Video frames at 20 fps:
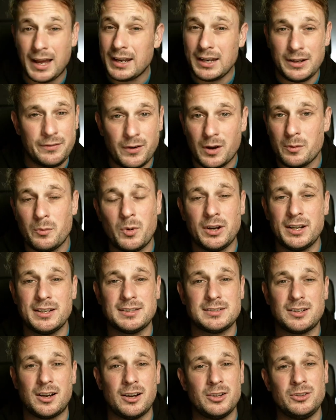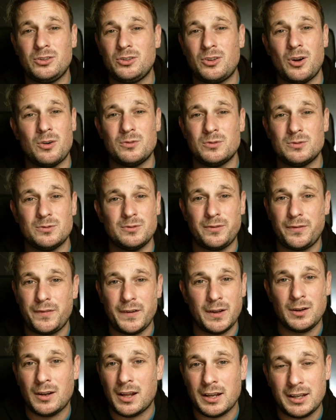And if I'm honest, I don't
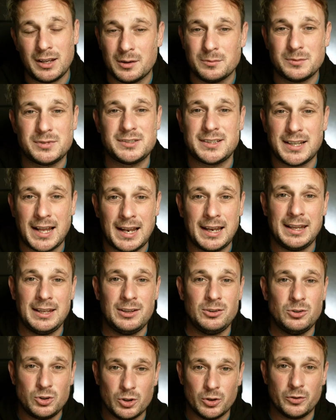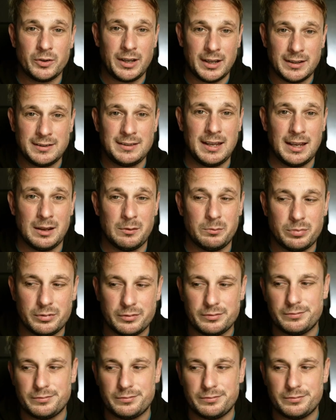feel like I'm selling during a dip,